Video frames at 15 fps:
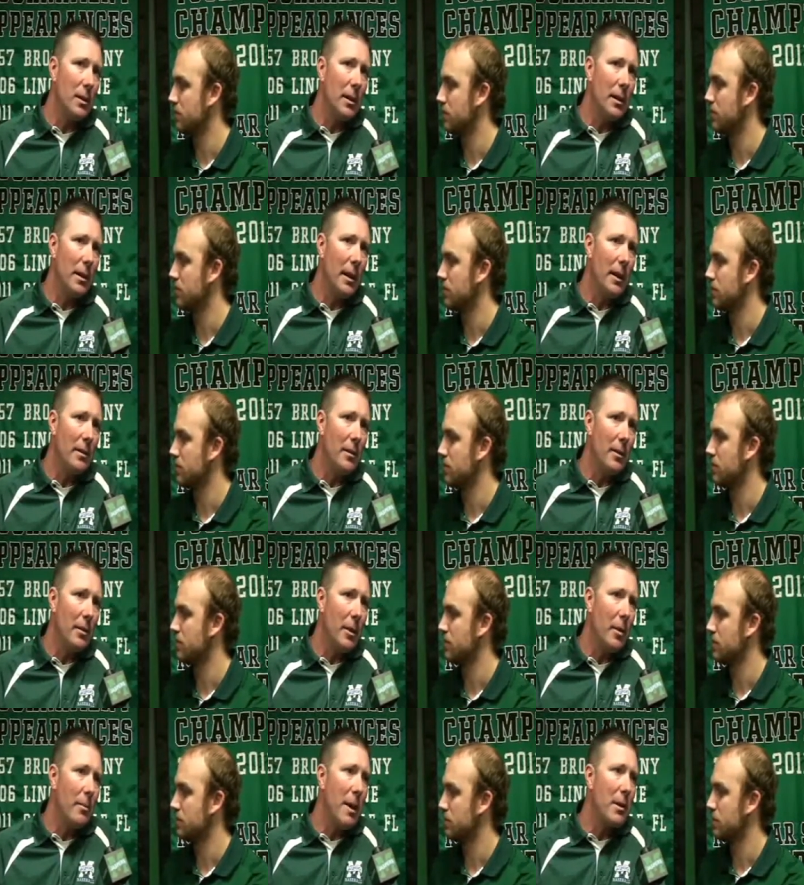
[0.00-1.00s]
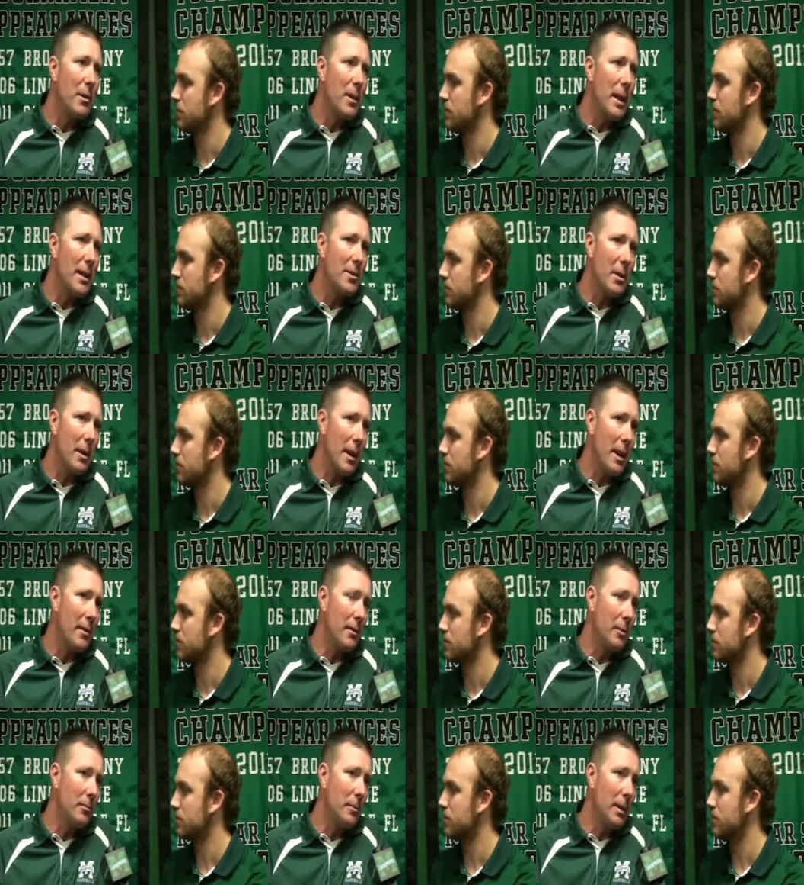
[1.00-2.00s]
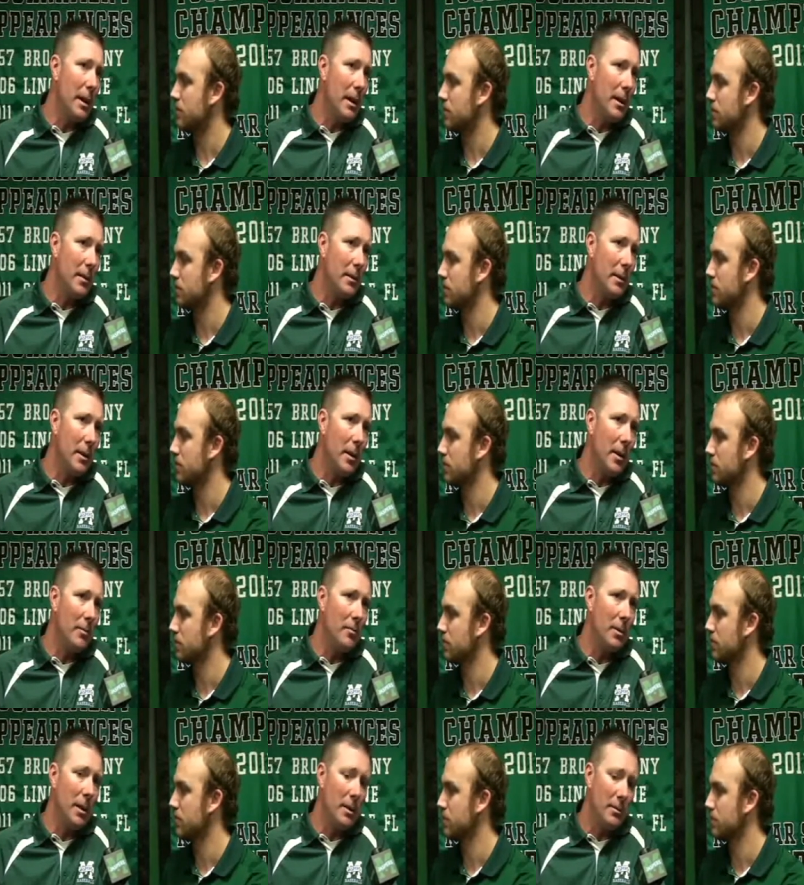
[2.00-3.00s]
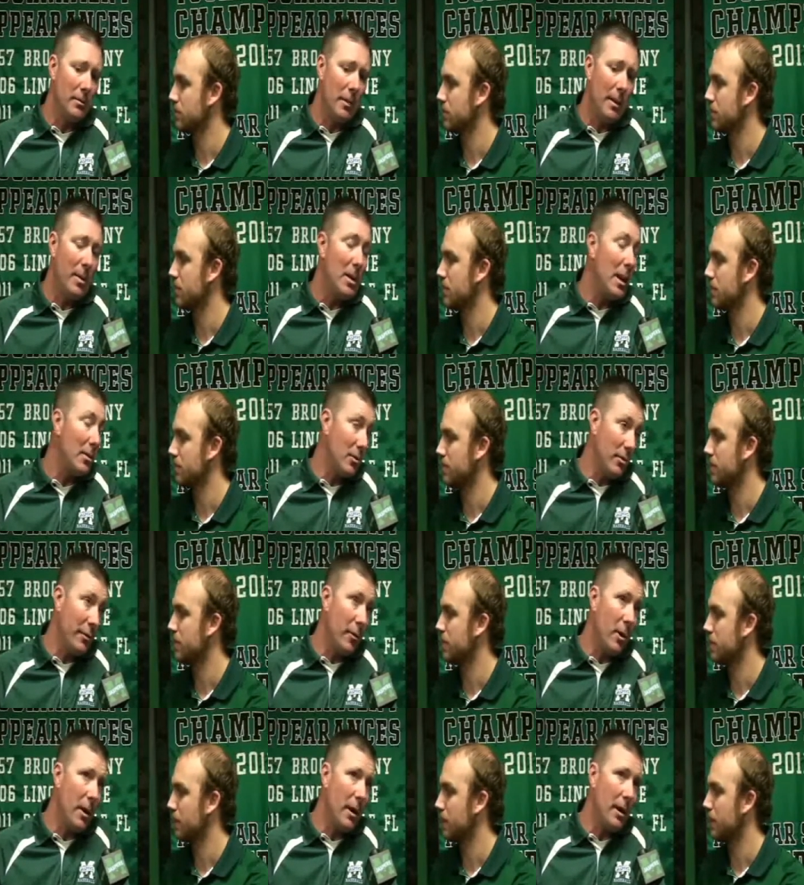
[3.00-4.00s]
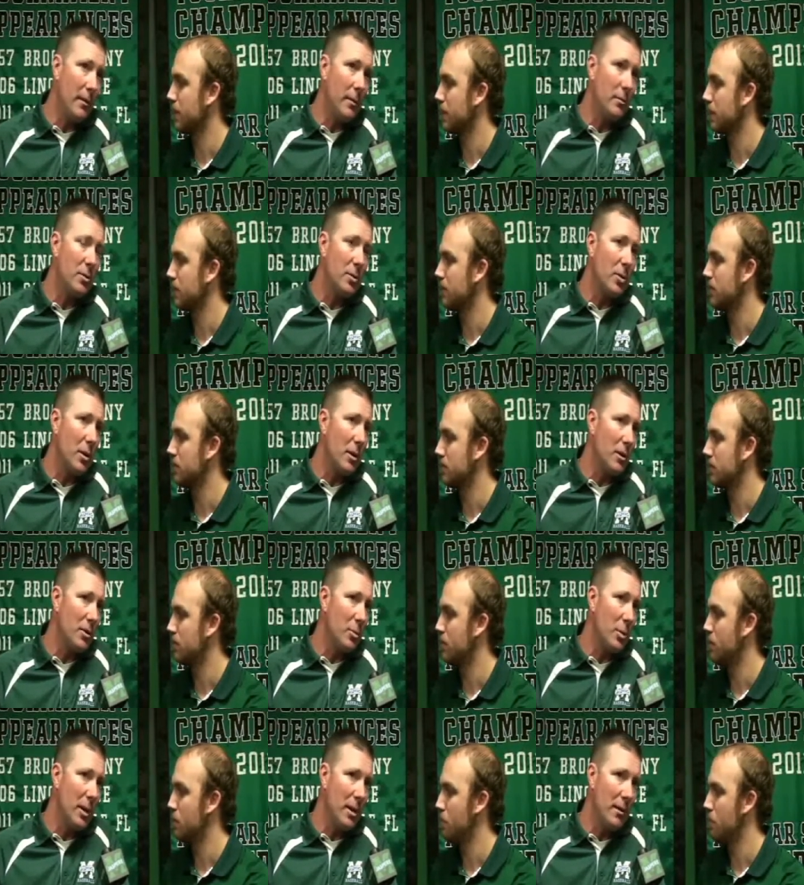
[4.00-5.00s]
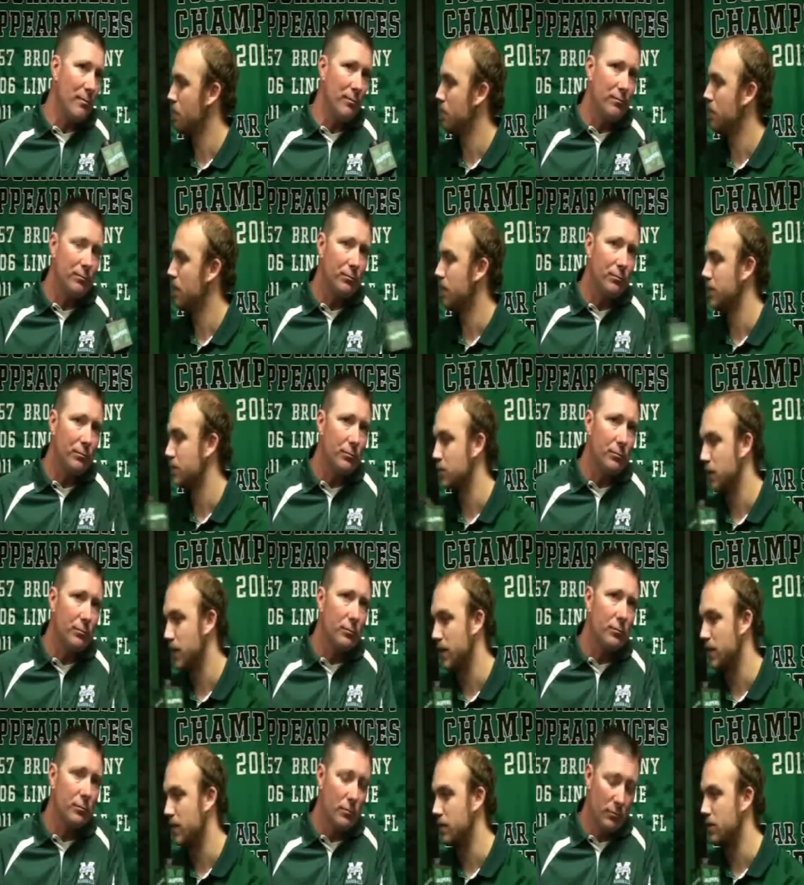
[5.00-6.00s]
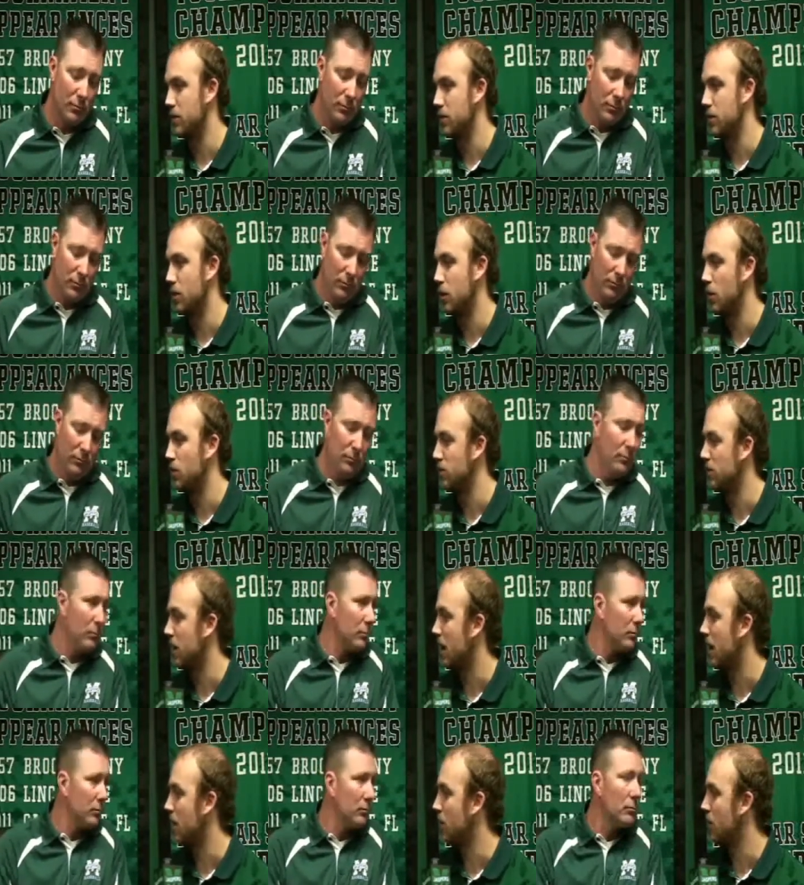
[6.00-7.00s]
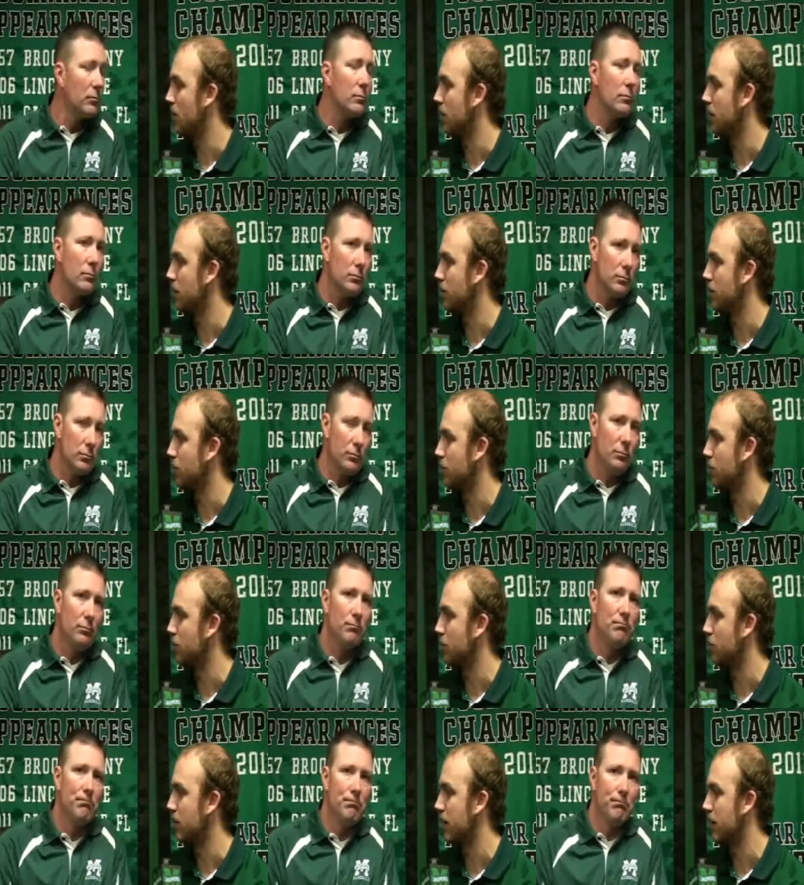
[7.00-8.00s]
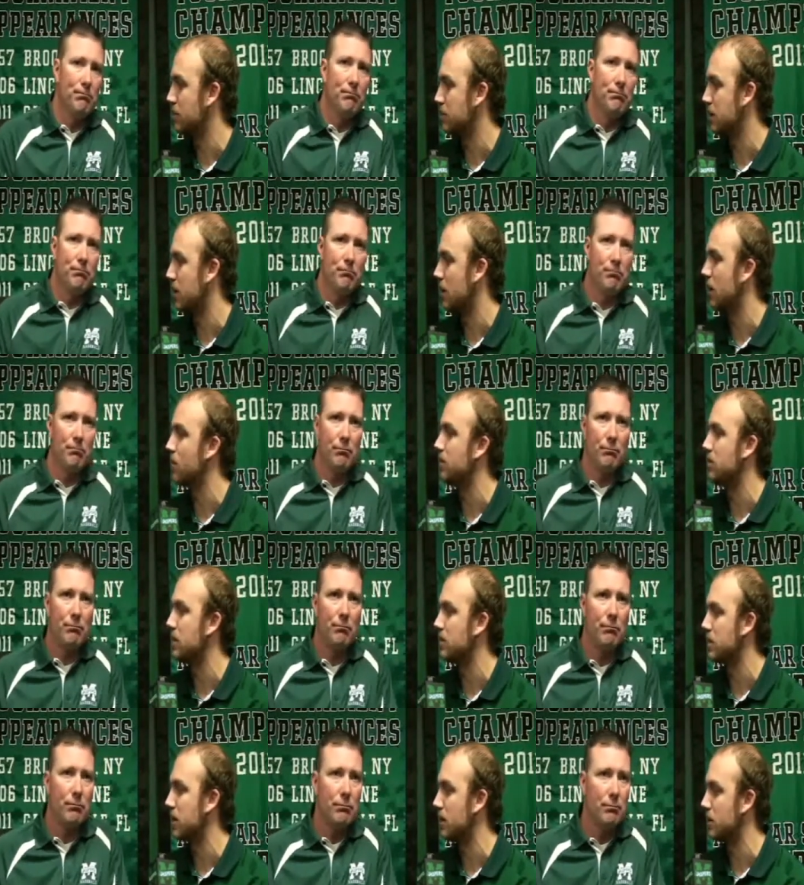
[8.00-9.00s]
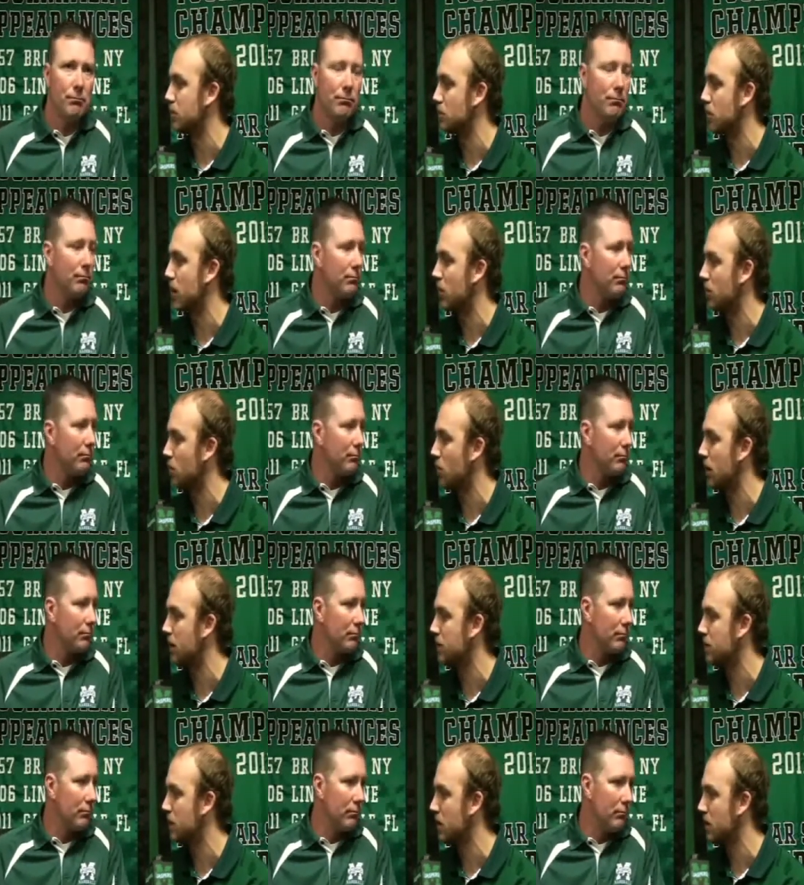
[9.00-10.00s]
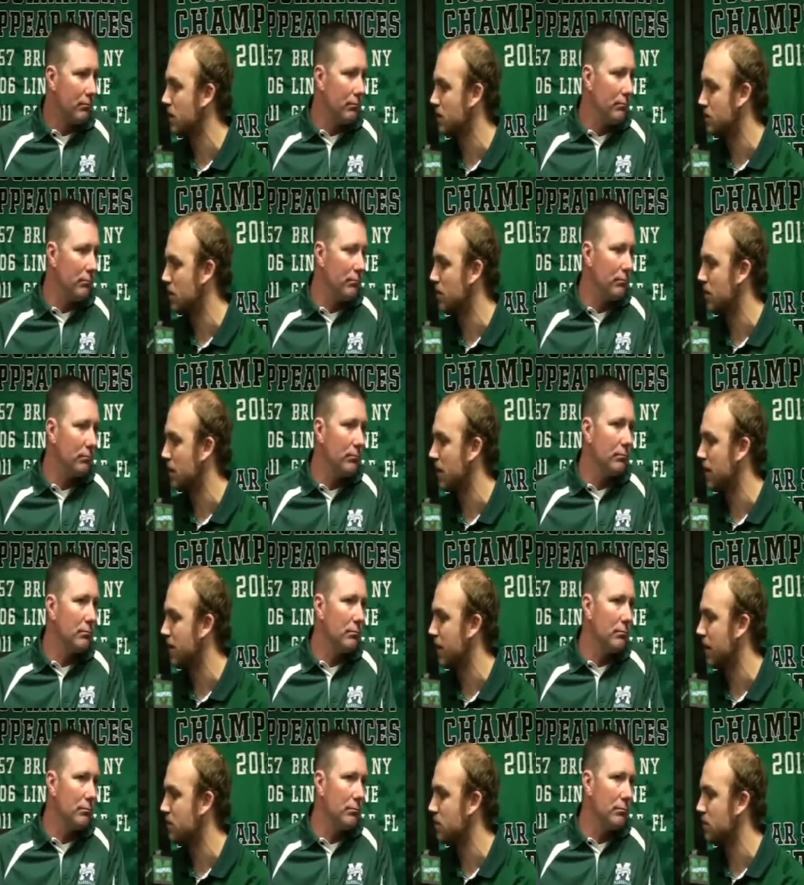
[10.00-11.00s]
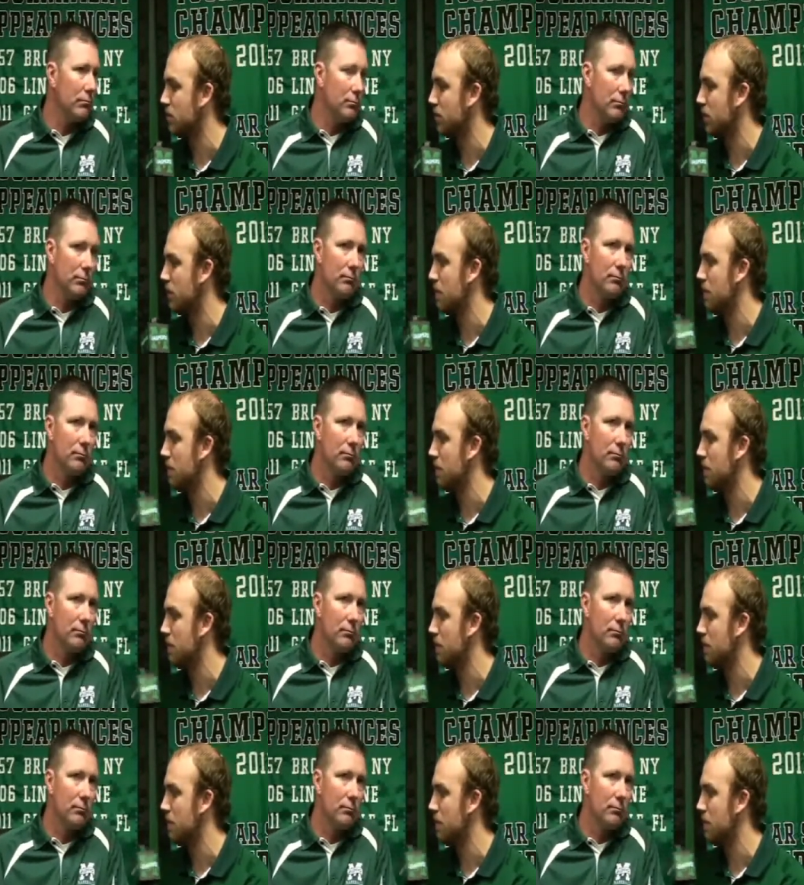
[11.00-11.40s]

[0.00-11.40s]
Speaker 1: Uh, and their better days are ahead of them, and um, and maybe not too far ahead of them starting this weekend.
Speaker 2: This weekend, you host Iona here for a three-game set. Another team that, at least record-wise, stumbling out of the gates a little bit.